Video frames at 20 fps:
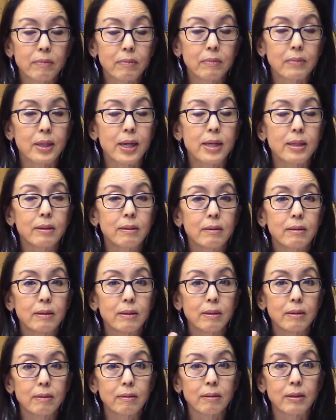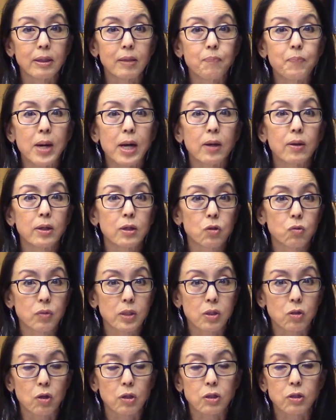then the barriers would
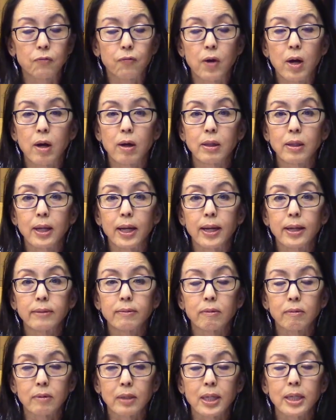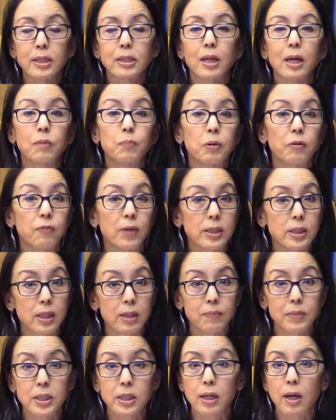start to fall, and things like preventing
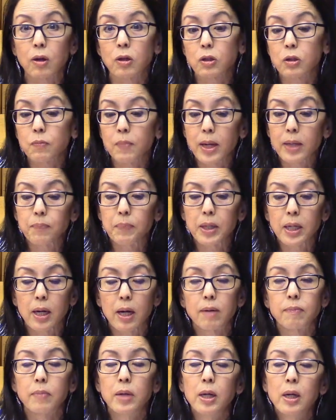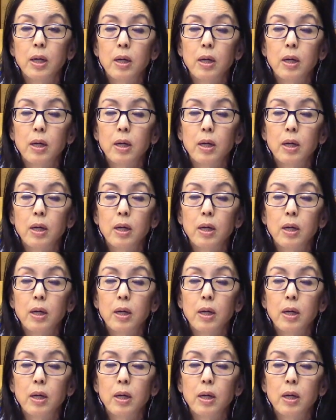miscarriage might become